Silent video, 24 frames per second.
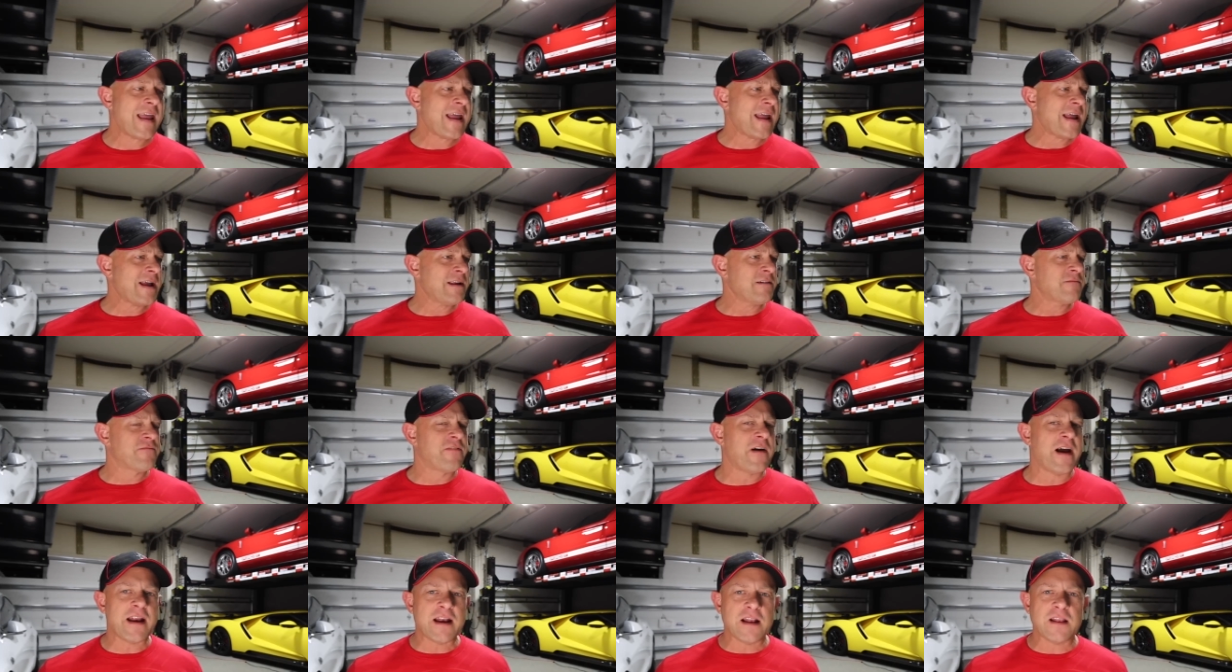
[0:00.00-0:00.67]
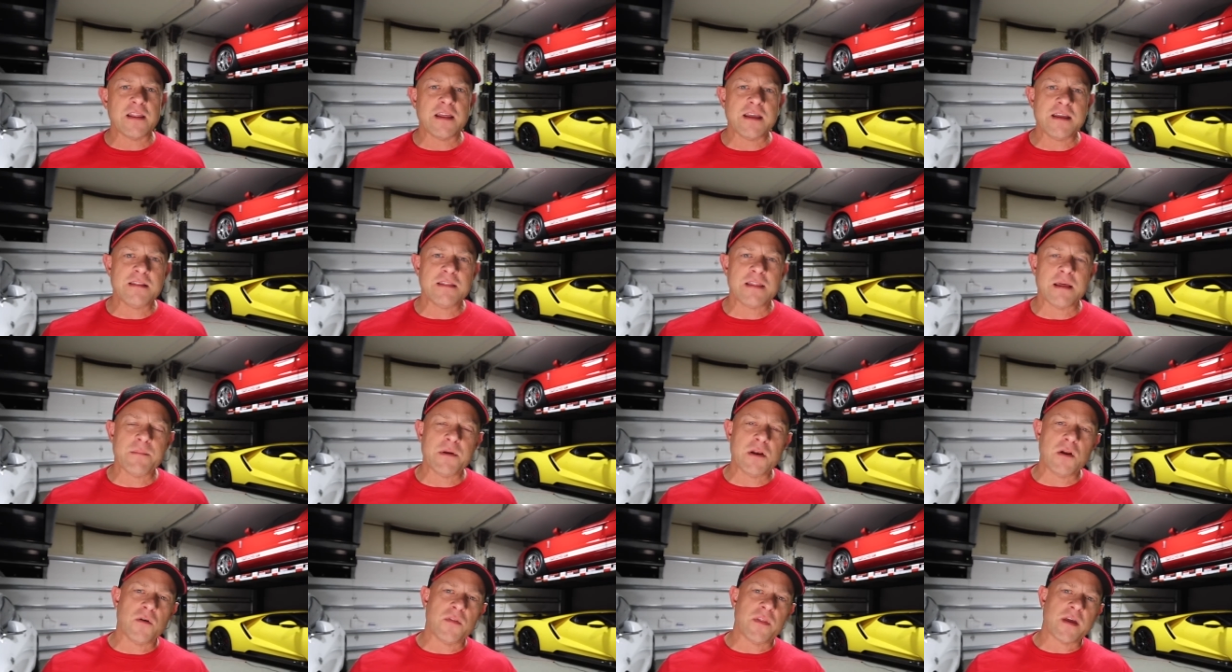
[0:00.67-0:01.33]
And finally,
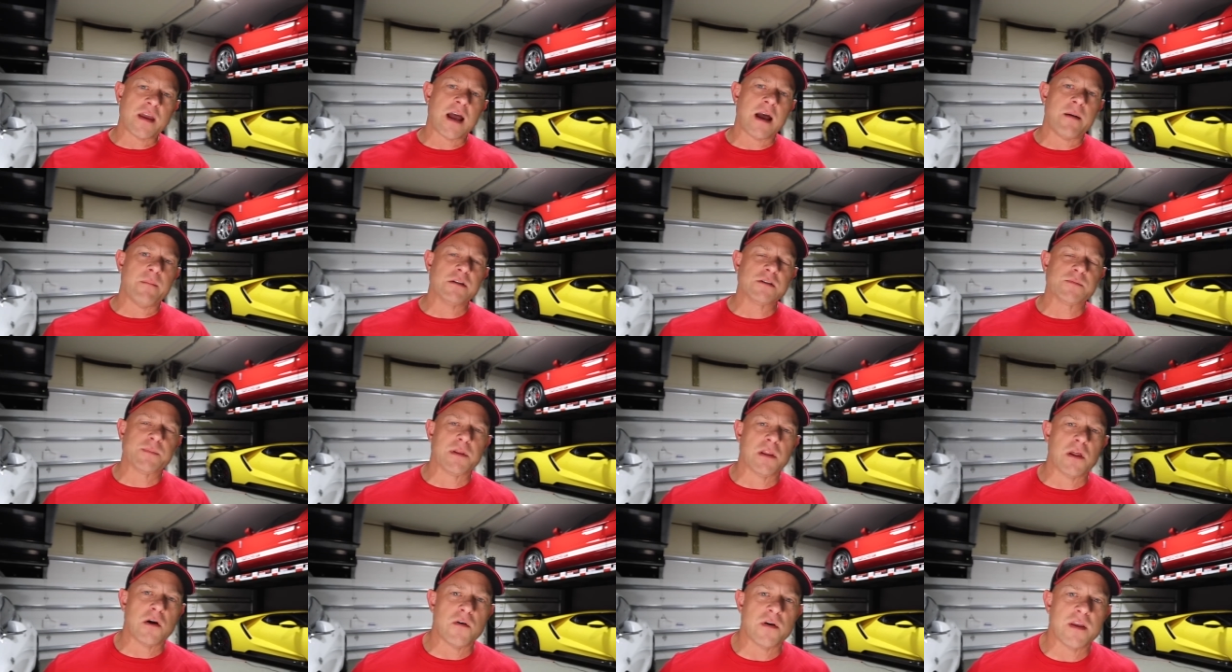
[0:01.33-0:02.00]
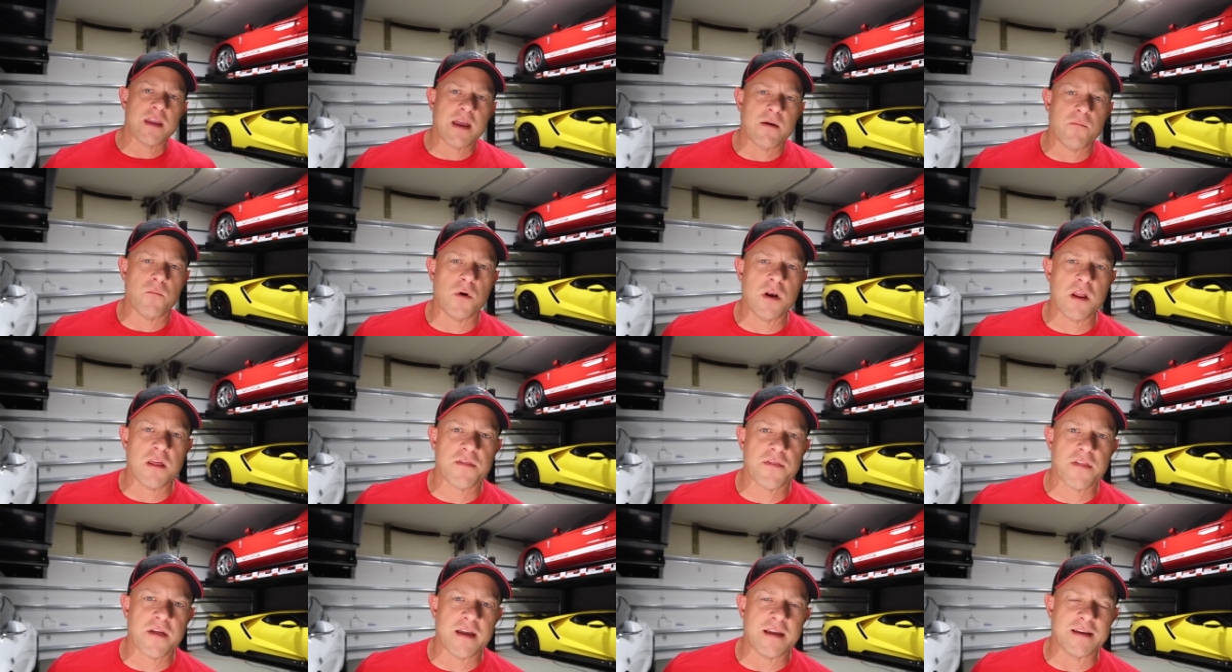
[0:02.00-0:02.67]
let me know in the comments below again, what do
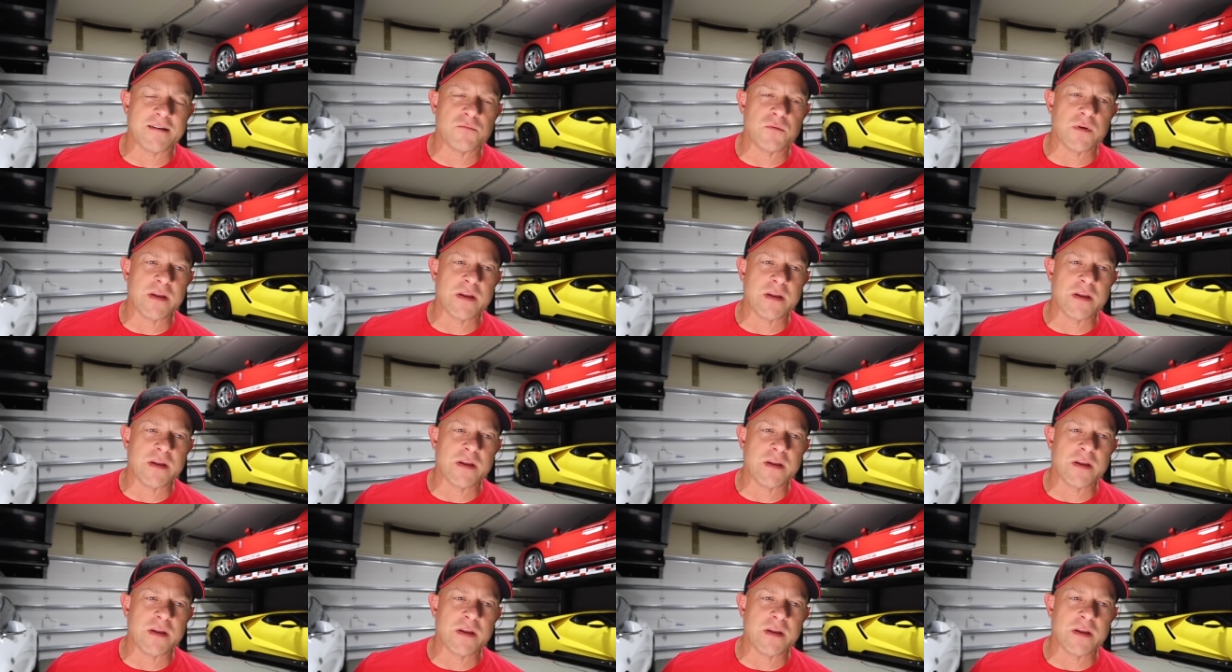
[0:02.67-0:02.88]
you think?